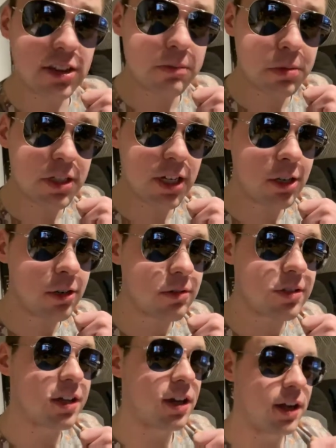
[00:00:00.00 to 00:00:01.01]

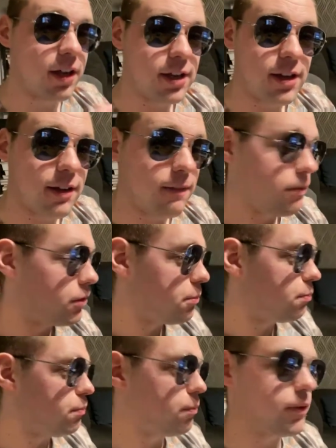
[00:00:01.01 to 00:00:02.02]
themselves.
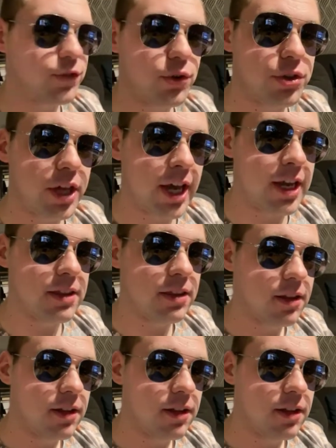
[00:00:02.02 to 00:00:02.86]
Before then.